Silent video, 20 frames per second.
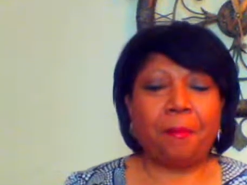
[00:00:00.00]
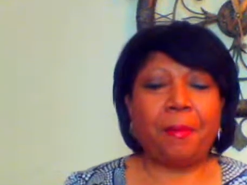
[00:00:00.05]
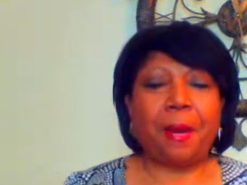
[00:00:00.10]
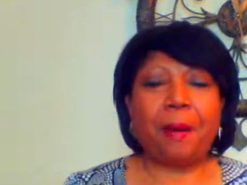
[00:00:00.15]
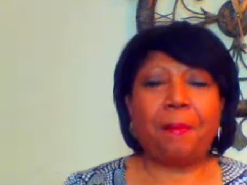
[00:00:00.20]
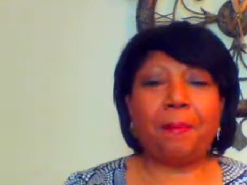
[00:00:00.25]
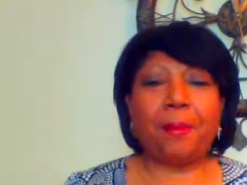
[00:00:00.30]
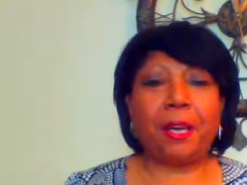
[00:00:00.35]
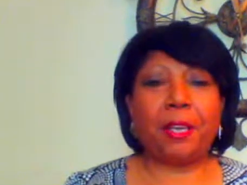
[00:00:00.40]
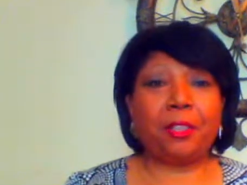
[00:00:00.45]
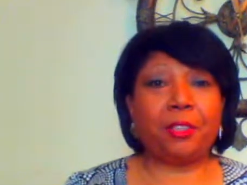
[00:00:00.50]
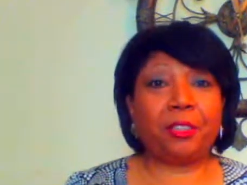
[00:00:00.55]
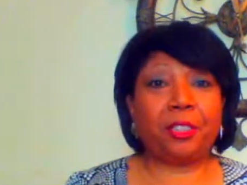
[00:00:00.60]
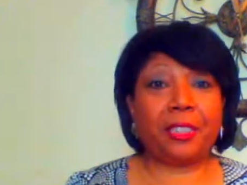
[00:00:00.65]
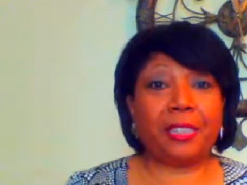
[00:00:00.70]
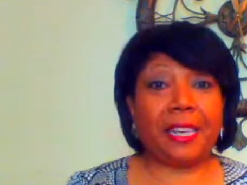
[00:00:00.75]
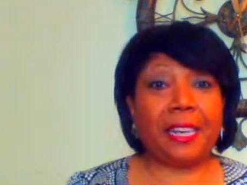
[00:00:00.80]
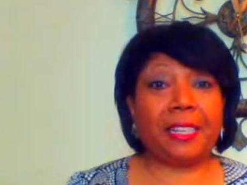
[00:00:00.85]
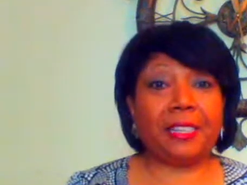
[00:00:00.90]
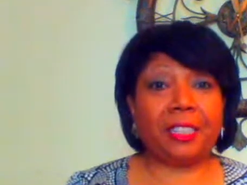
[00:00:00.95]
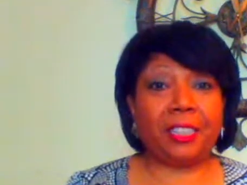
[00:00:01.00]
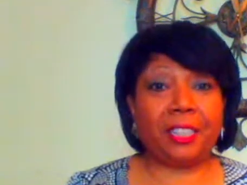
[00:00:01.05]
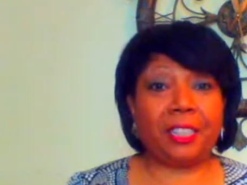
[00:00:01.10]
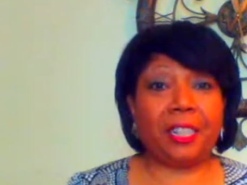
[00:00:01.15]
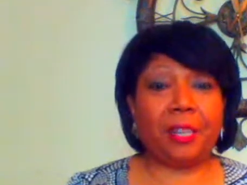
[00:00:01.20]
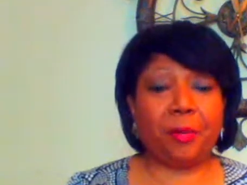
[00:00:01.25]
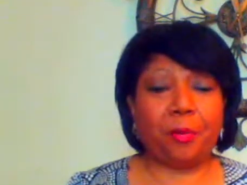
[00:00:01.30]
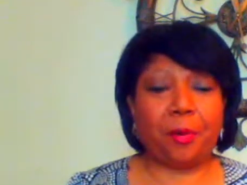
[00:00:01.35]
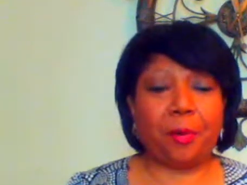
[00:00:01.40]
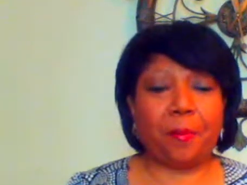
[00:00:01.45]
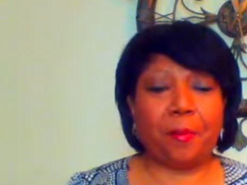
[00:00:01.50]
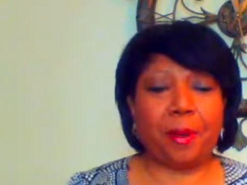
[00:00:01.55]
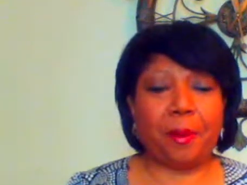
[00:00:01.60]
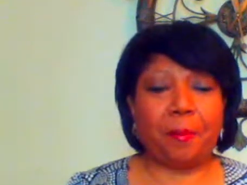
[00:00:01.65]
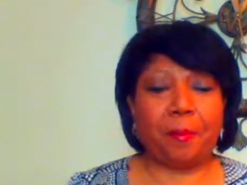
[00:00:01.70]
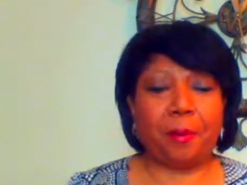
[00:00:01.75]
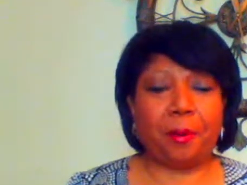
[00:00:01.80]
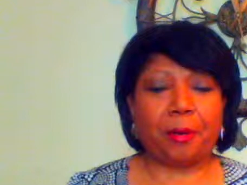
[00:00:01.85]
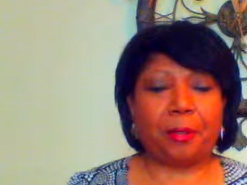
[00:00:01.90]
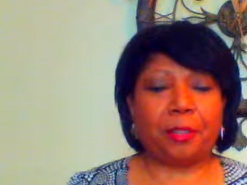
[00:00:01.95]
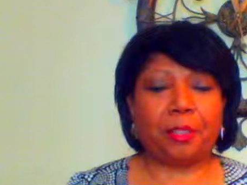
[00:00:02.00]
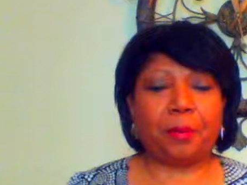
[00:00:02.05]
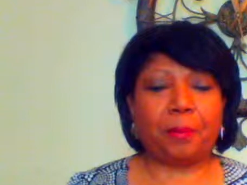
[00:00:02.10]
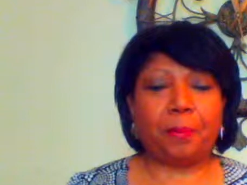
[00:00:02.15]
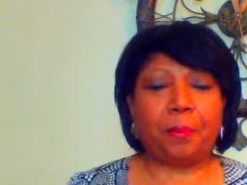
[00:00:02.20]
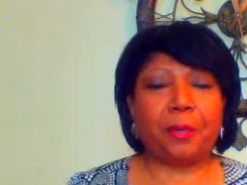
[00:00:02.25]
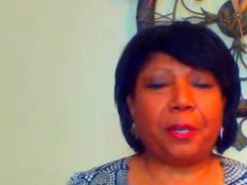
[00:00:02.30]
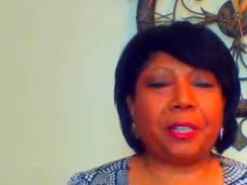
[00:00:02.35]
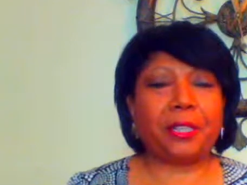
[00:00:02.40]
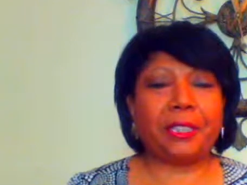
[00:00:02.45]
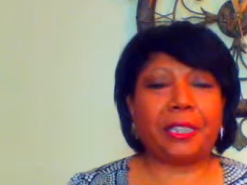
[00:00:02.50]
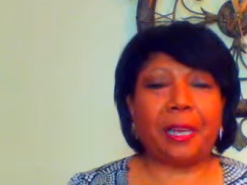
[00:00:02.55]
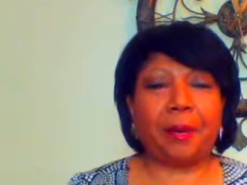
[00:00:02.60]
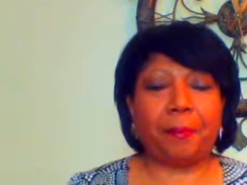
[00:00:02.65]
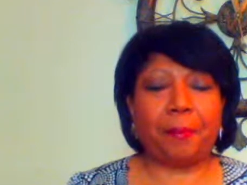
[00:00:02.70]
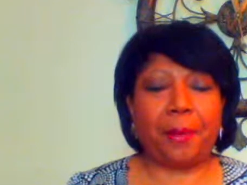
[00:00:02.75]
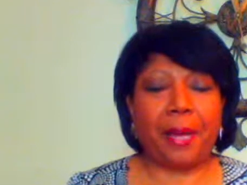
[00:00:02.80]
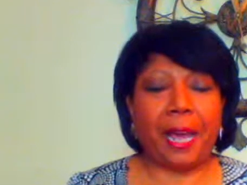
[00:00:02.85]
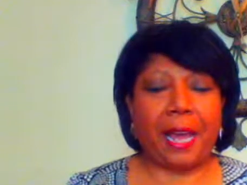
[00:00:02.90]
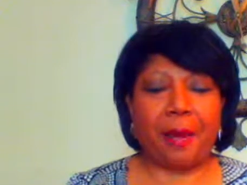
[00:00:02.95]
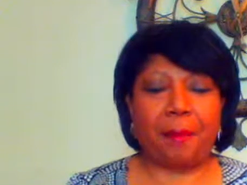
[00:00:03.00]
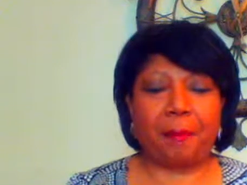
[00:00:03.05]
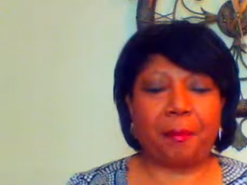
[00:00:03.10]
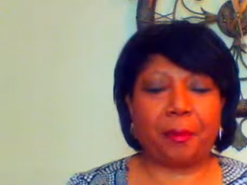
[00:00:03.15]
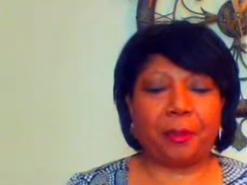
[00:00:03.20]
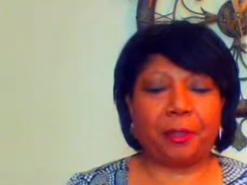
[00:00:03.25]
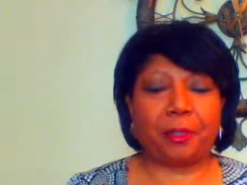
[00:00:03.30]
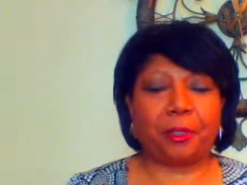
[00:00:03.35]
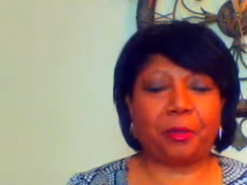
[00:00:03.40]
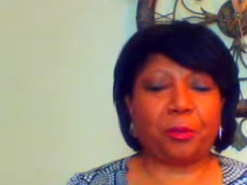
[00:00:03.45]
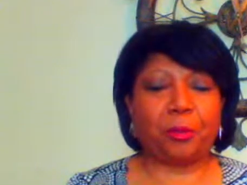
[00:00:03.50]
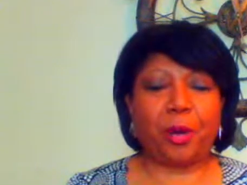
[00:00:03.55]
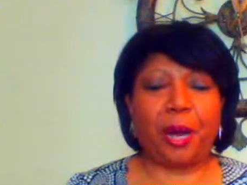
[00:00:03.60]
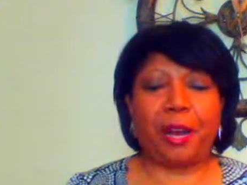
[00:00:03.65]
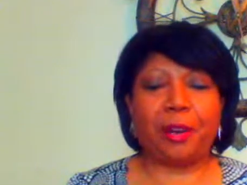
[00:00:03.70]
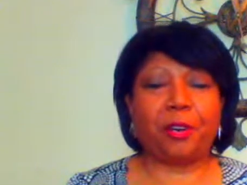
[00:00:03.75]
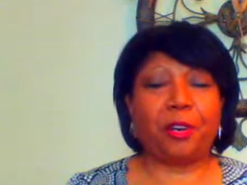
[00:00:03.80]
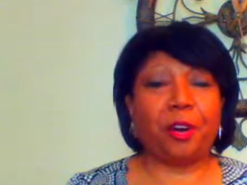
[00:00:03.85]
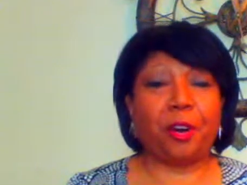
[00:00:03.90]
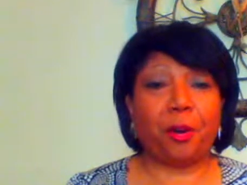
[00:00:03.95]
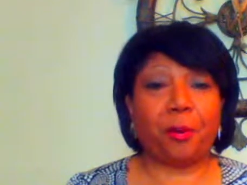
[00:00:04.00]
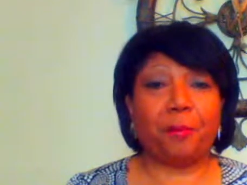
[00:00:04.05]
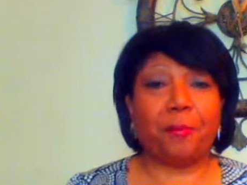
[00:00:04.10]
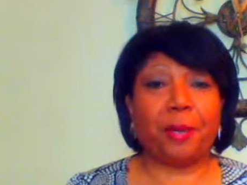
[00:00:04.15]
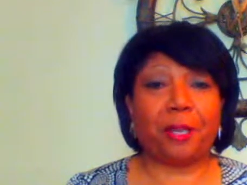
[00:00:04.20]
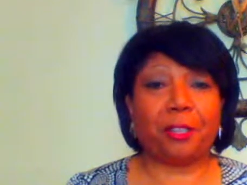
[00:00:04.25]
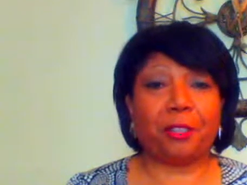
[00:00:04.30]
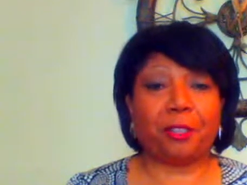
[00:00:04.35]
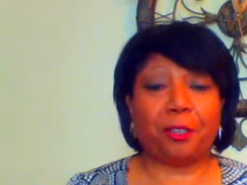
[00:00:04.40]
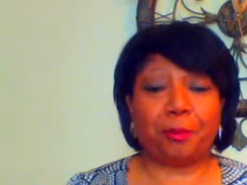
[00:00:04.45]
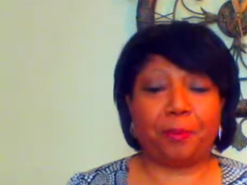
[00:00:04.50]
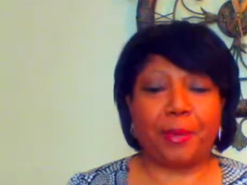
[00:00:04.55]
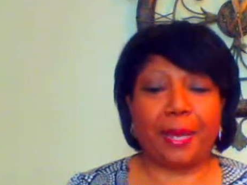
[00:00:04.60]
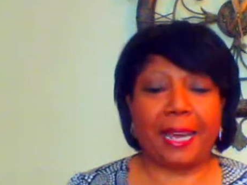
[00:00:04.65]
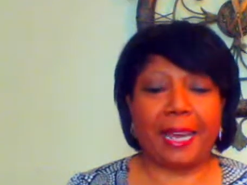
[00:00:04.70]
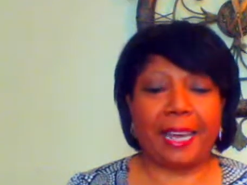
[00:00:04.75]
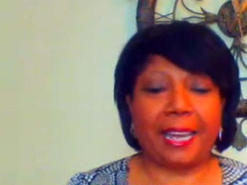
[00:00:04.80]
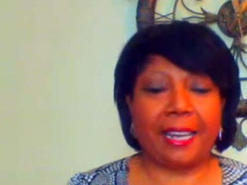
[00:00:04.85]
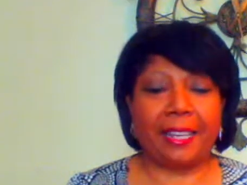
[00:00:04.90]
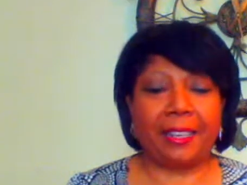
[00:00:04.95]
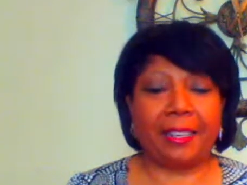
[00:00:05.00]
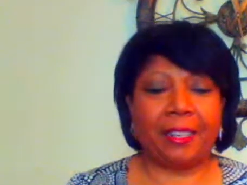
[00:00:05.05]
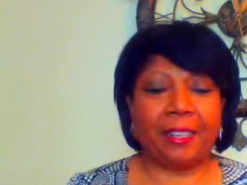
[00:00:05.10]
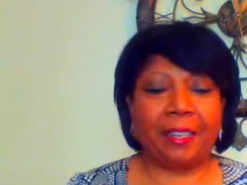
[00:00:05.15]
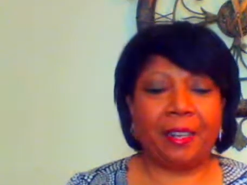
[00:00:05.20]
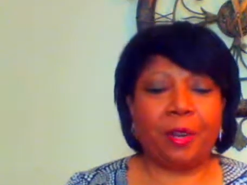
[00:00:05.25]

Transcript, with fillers: My mother says she remembers books and papers round her mother's bed,